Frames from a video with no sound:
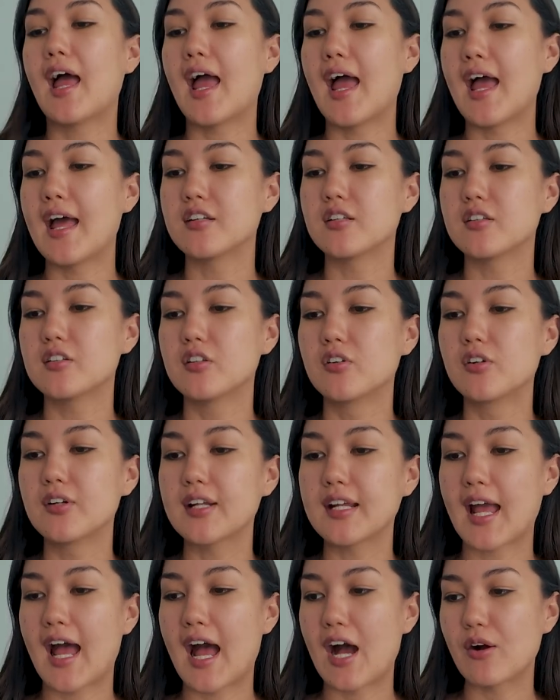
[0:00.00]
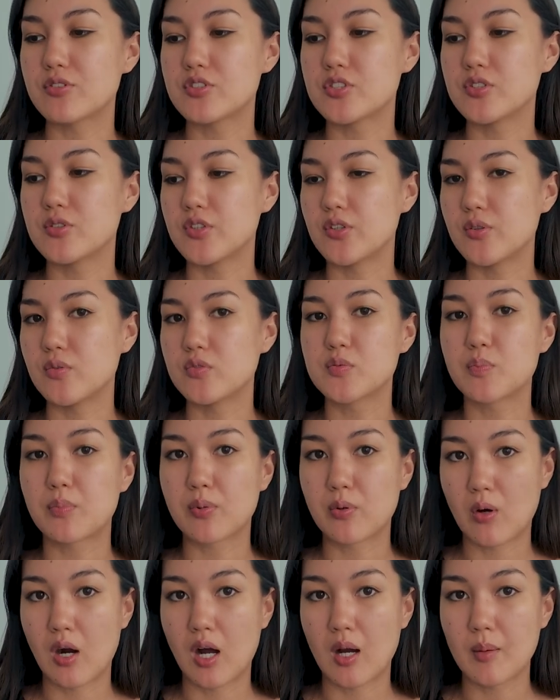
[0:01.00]
and learning how to use
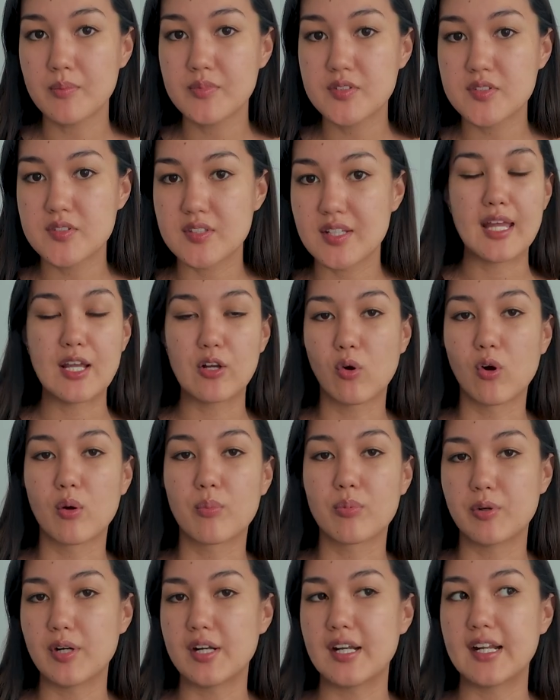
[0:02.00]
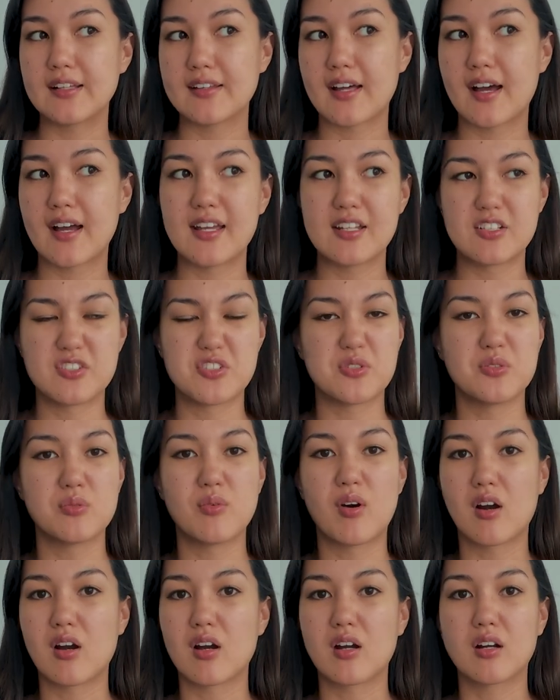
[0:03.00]
prompts, incorporating that
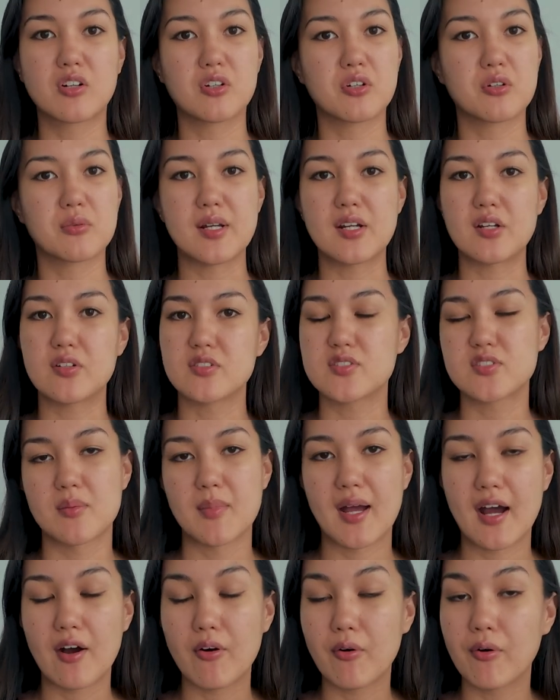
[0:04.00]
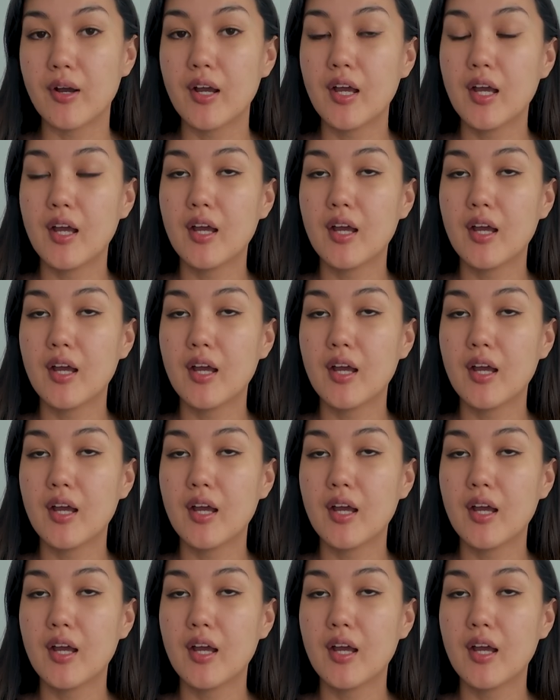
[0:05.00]
into our careers somehow.